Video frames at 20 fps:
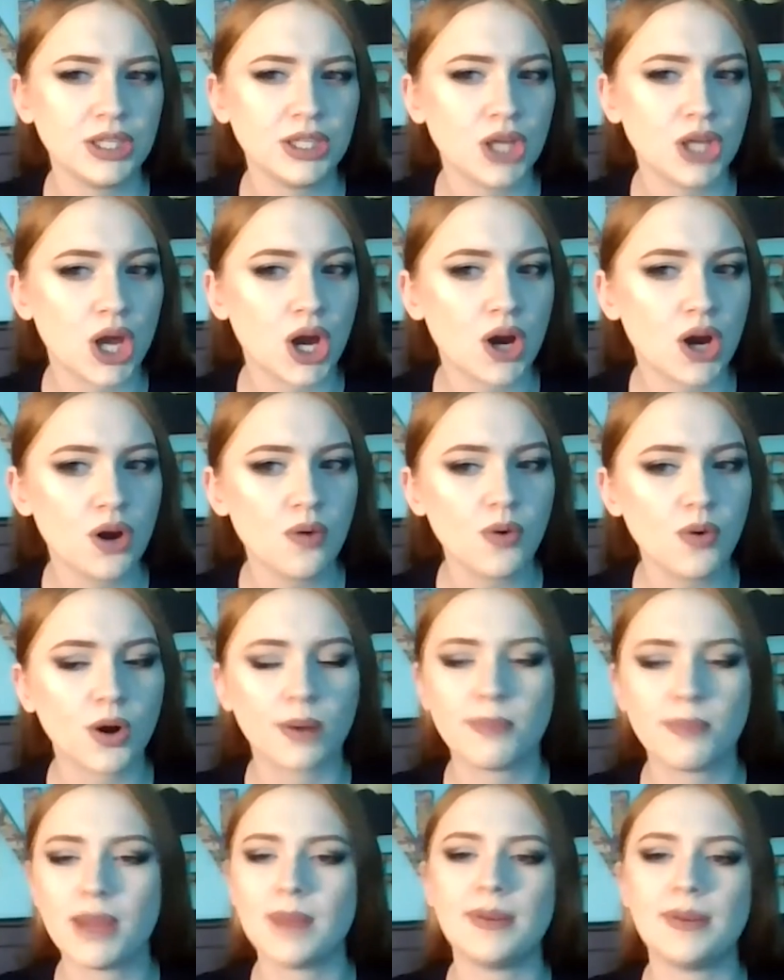know
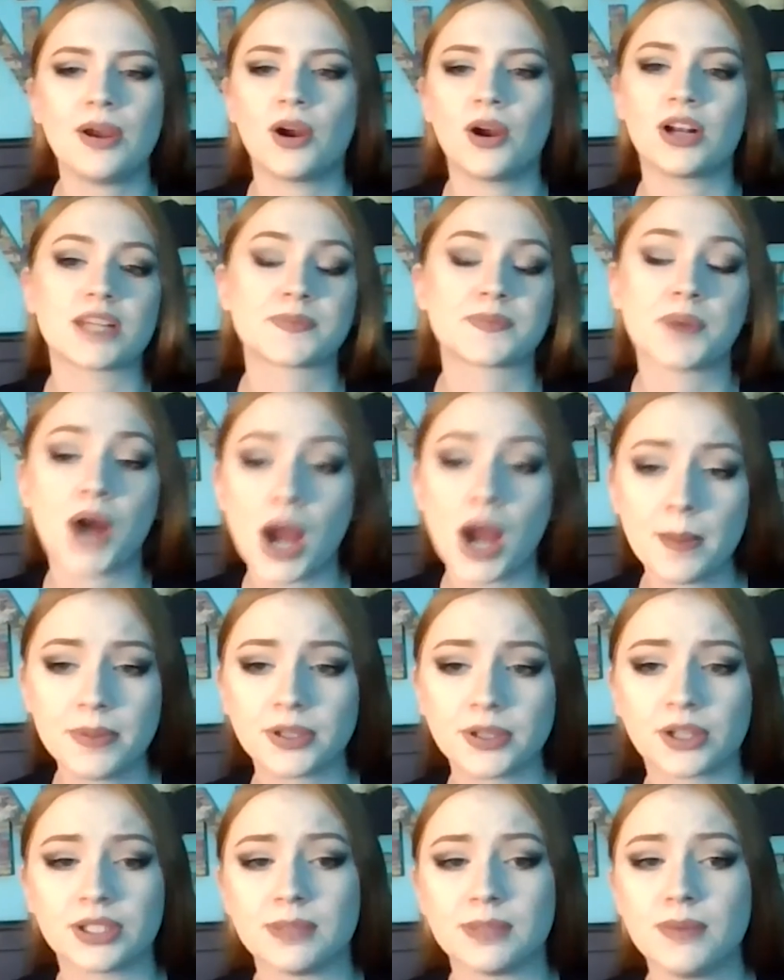or maybe aren't as
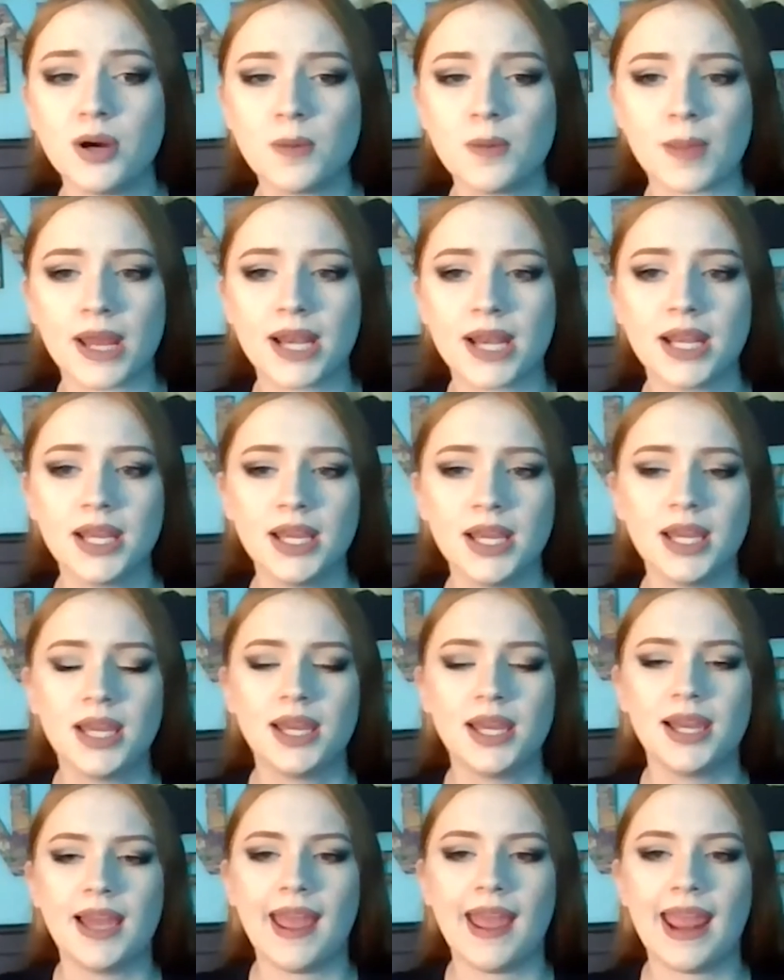popular in the moment.
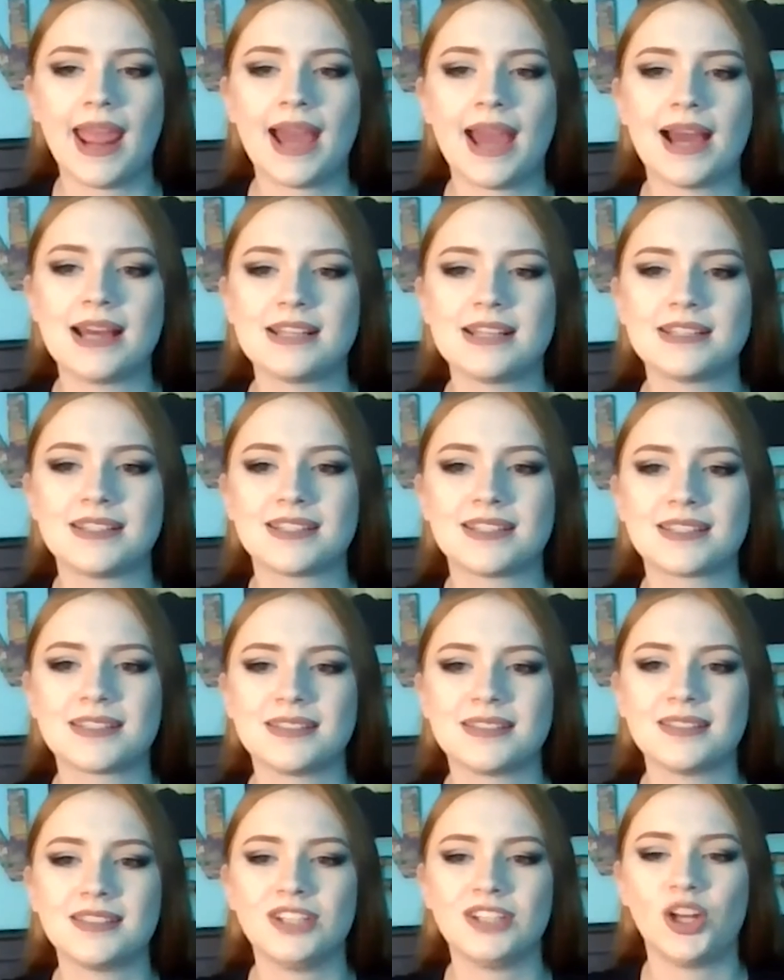And
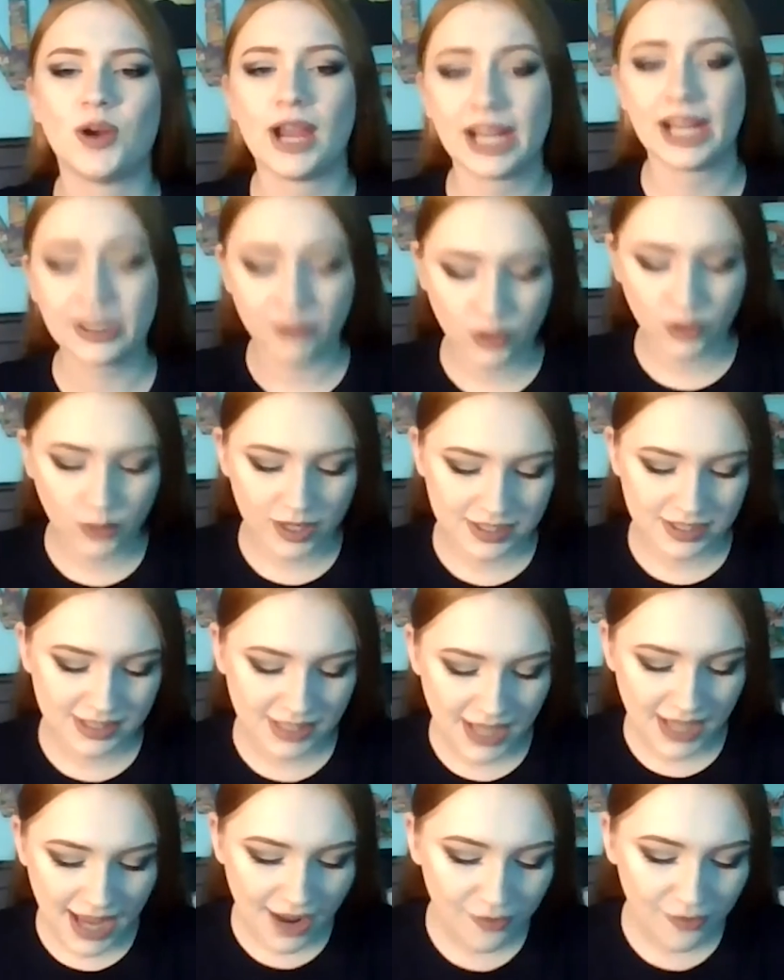I get
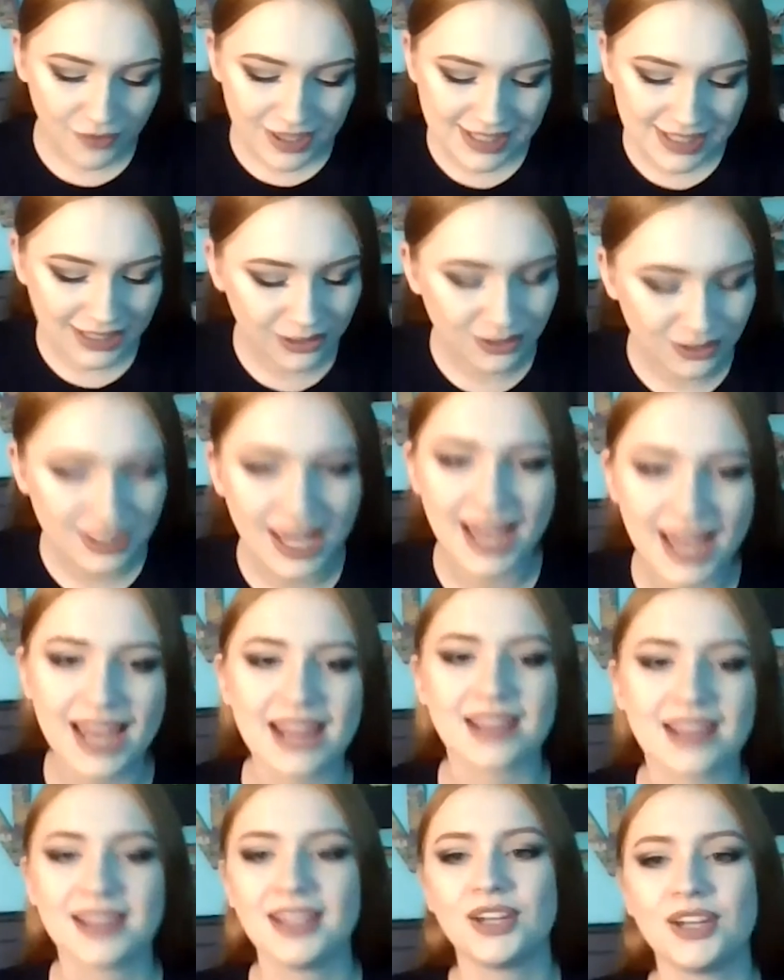requested every single
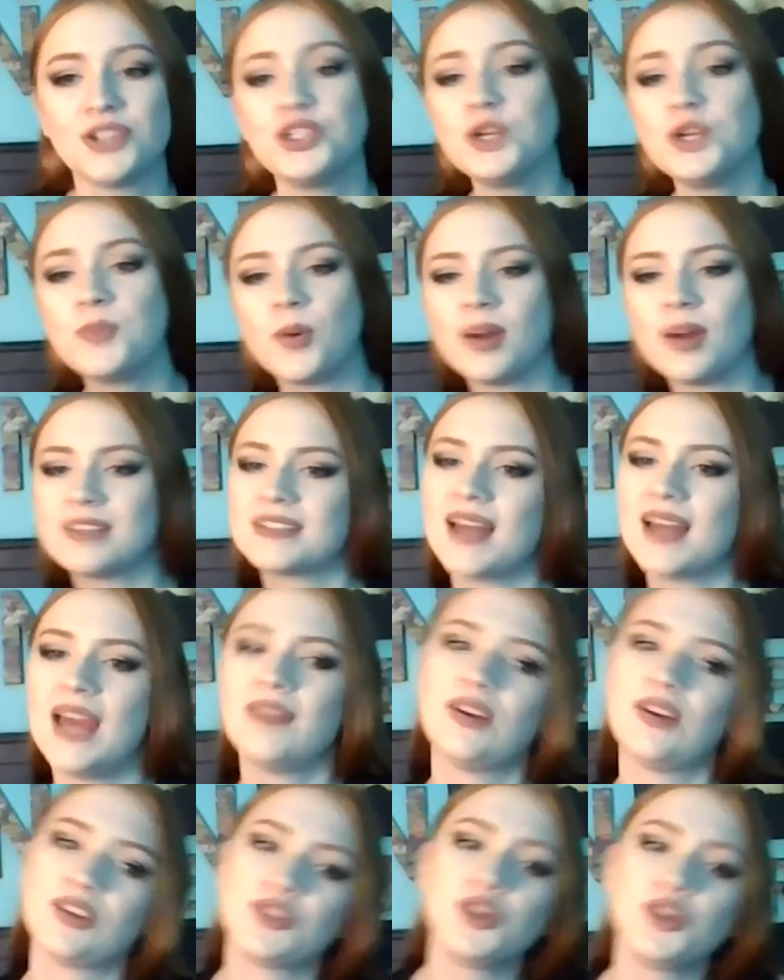day, do Poison
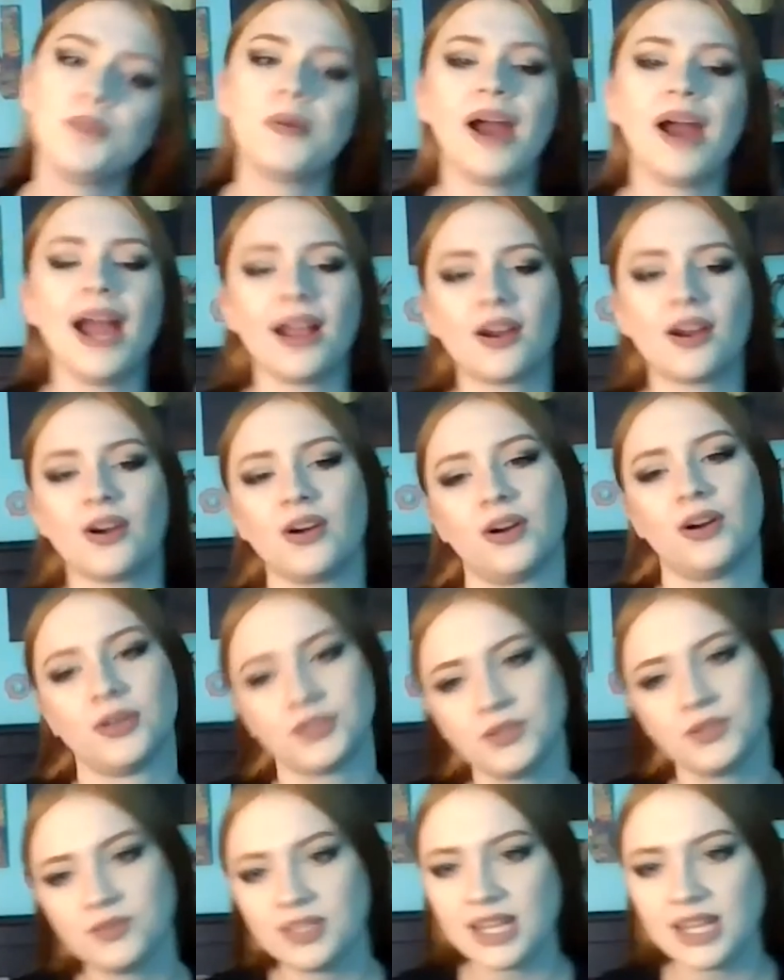Ivy, do Batgirl,
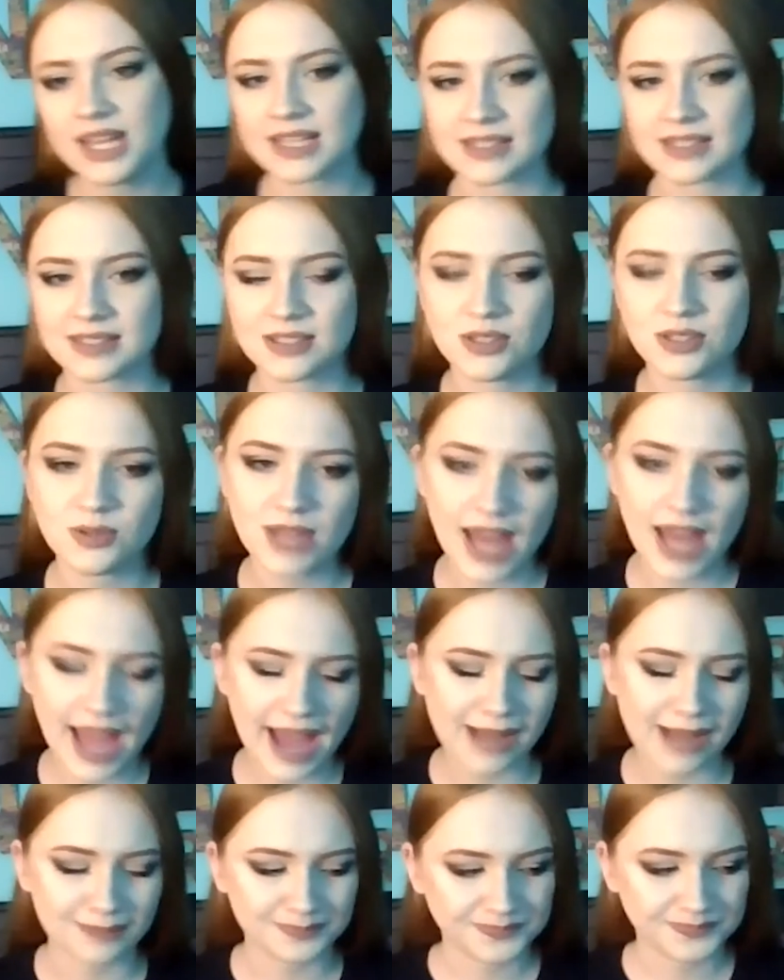do this, do that.